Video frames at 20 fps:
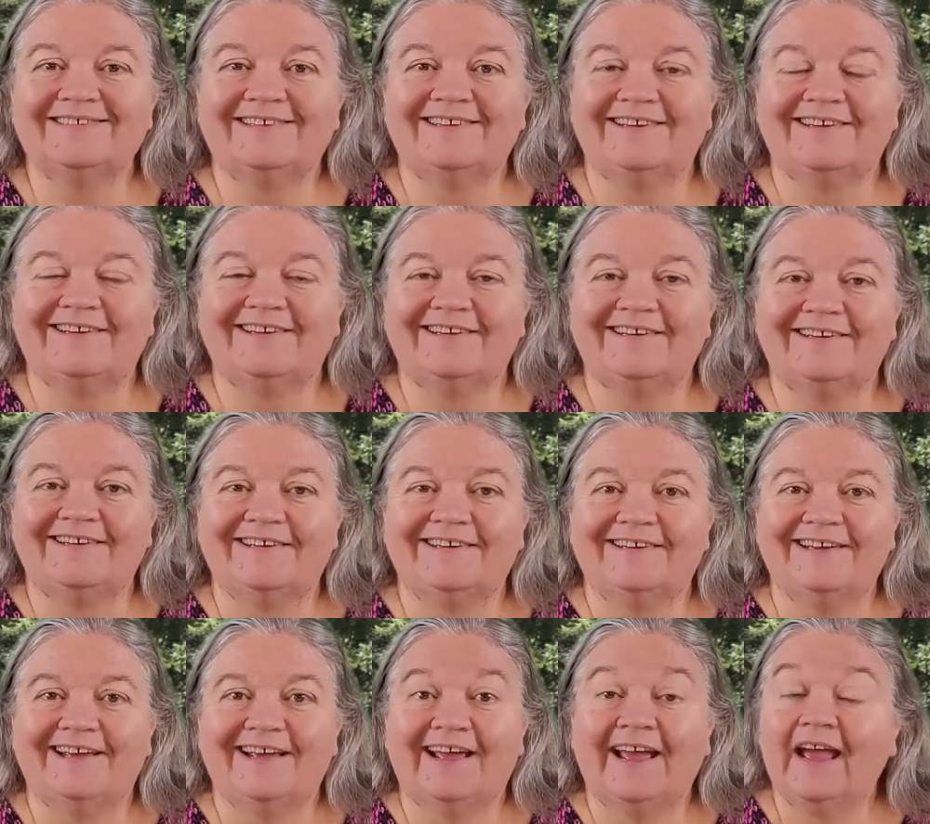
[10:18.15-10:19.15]
And
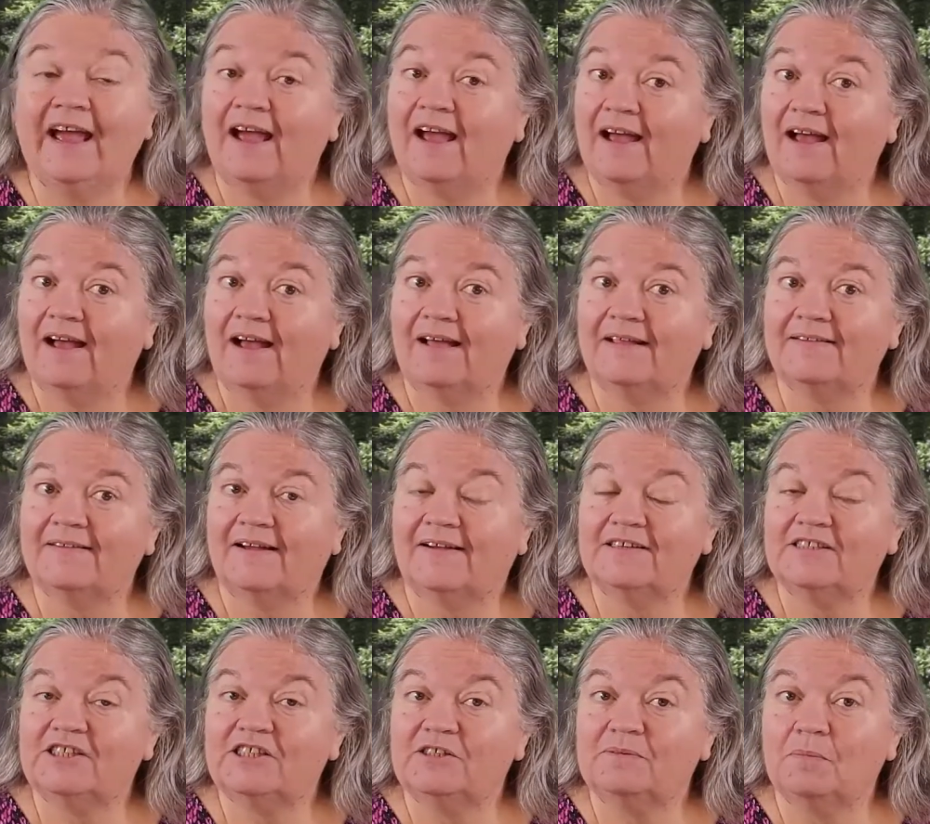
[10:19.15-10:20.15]
I'll talk
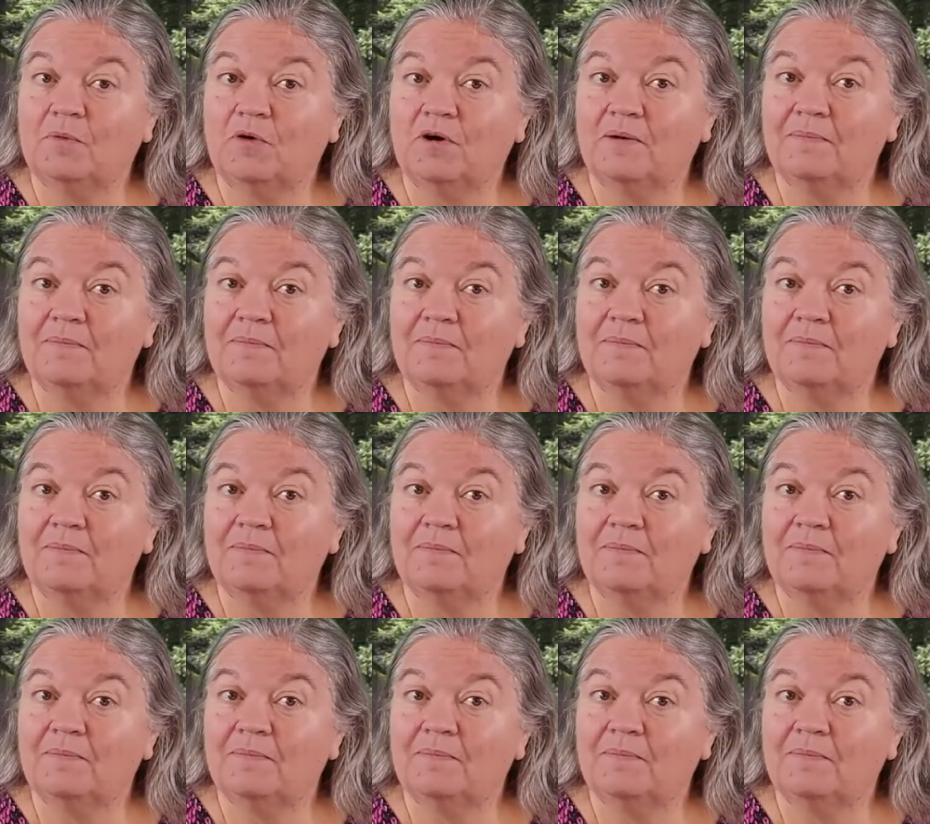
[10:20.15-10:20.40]
to you more